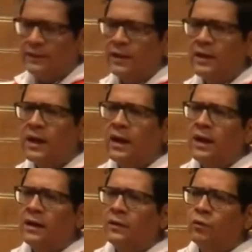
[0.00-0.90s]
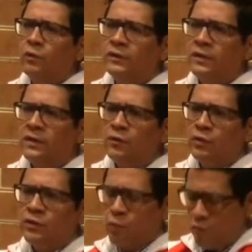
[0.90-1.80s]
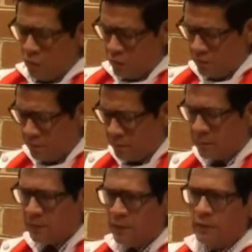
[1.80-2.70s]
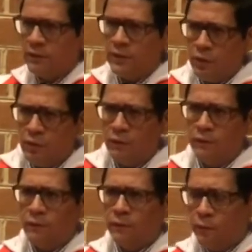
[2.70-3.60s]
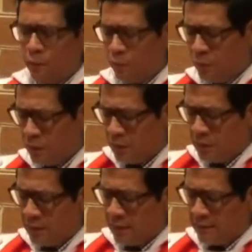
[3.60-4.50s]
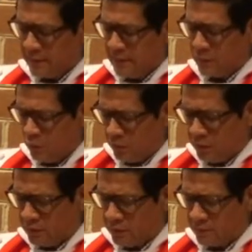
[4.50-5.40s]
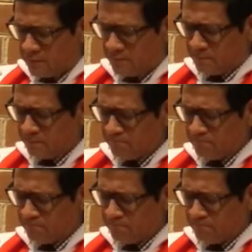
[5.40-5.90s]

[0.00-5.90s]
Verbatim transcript: and that God was going to transform the earth through Isaiah's words.